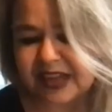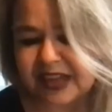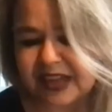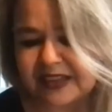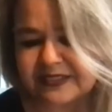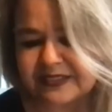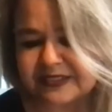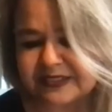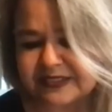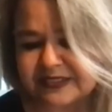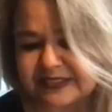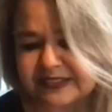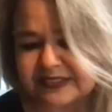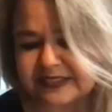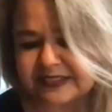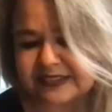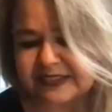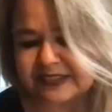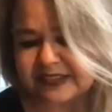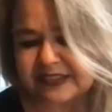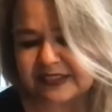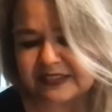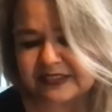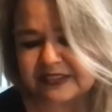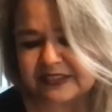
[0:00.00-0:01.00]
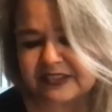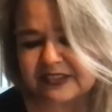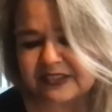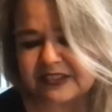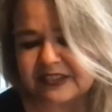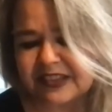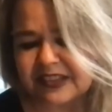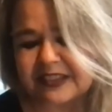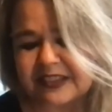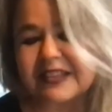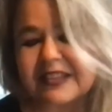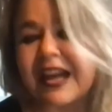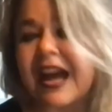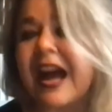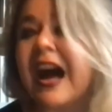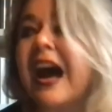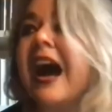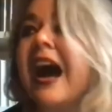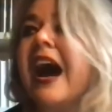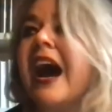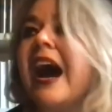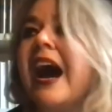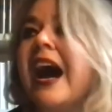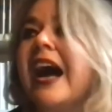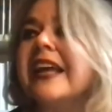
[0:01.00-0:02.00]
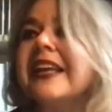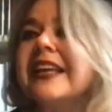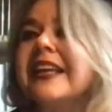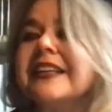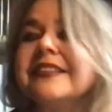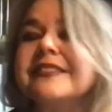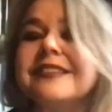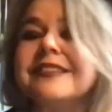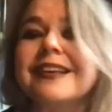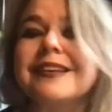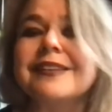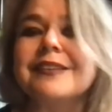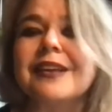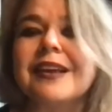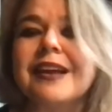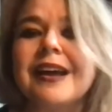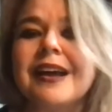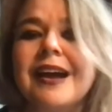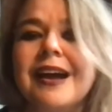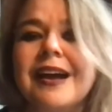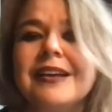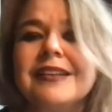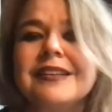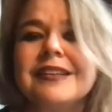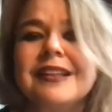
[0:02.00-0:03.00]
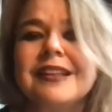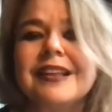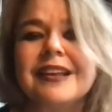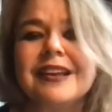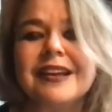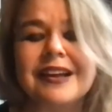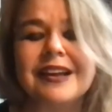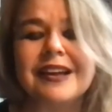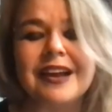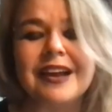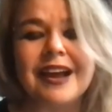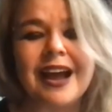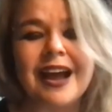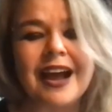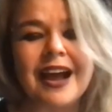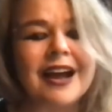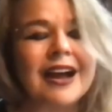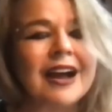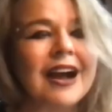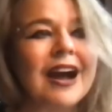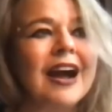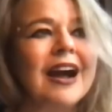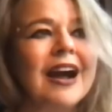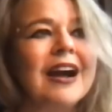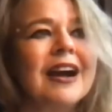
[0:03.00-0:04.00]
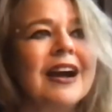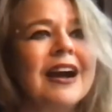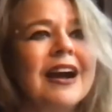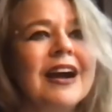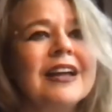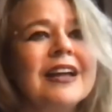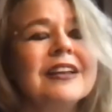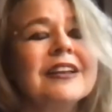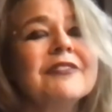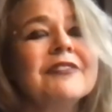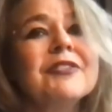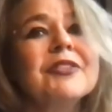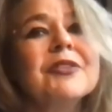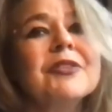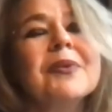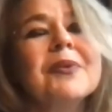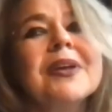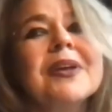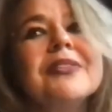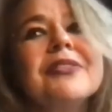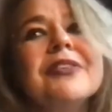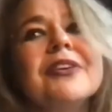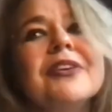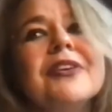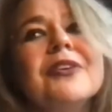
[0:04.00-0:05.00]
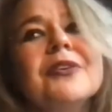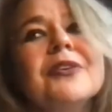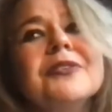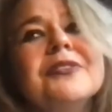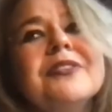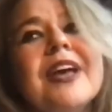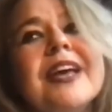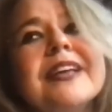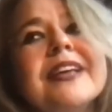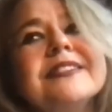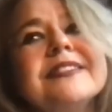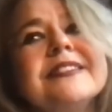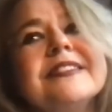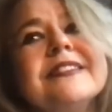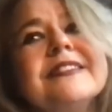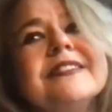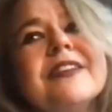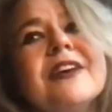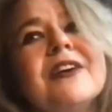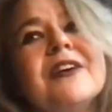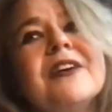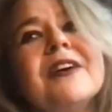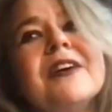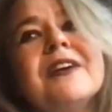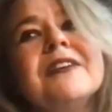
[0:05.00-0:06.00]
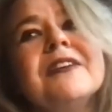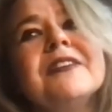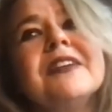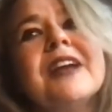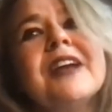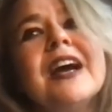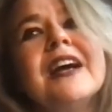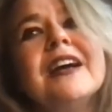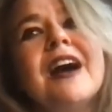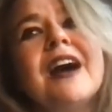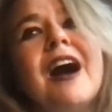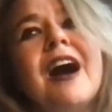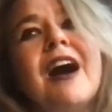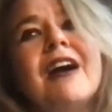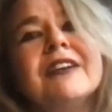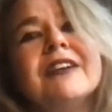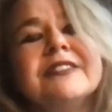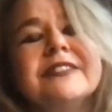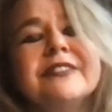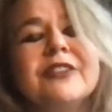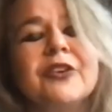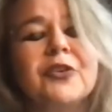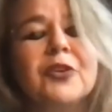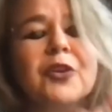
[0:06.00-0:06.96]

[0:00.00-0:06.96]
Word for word: and that I guess I I I love the way that your texts are are so